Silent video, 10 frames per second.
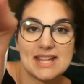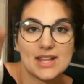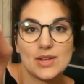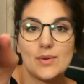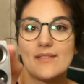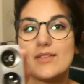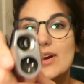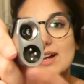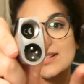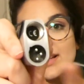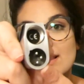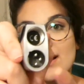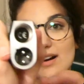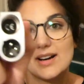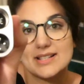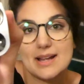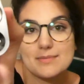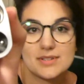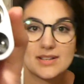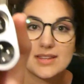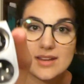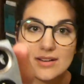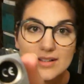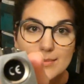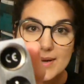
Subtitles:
and then you have your XLR adapter in here in the